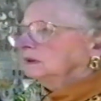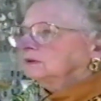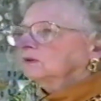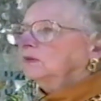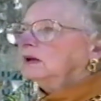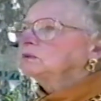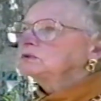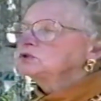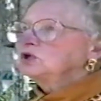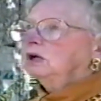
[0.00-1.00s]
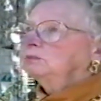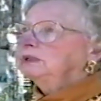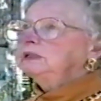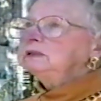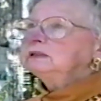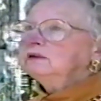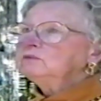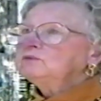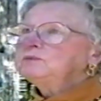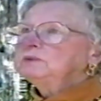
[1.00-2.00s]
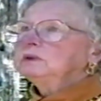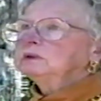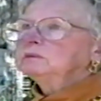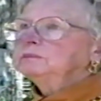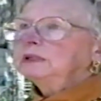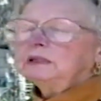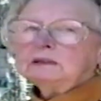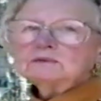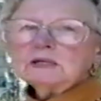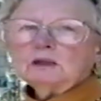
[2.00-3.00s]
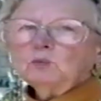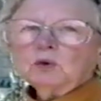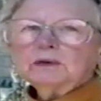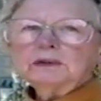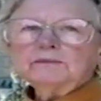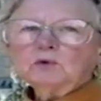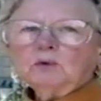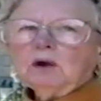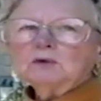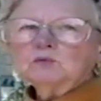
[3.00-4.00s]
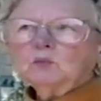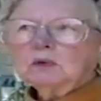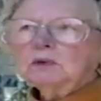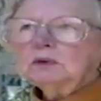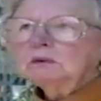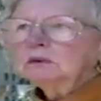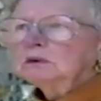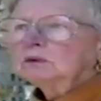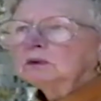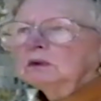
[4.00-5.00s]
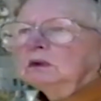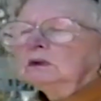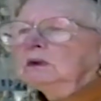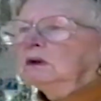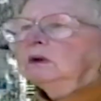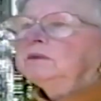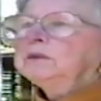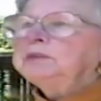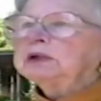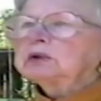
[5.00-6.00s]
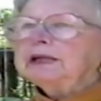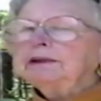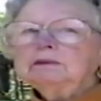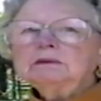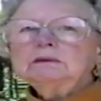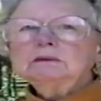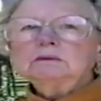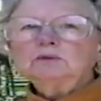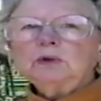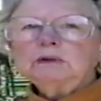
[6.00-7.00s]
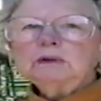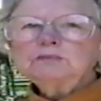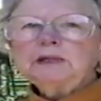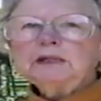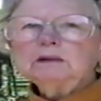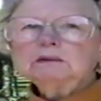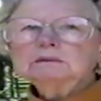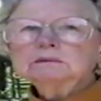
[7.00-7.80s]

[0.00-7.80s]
So that was the job, but he loved being outside and working in the garage and working on the beer cans, drinking his beer.